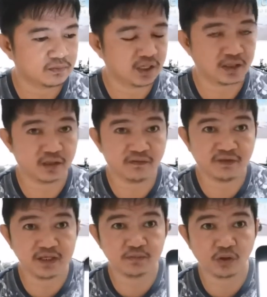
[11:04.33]
Yeah, the
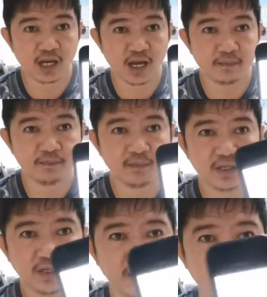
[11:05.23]
Facebook app
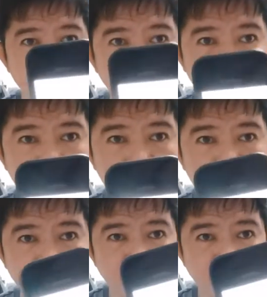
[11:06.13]
is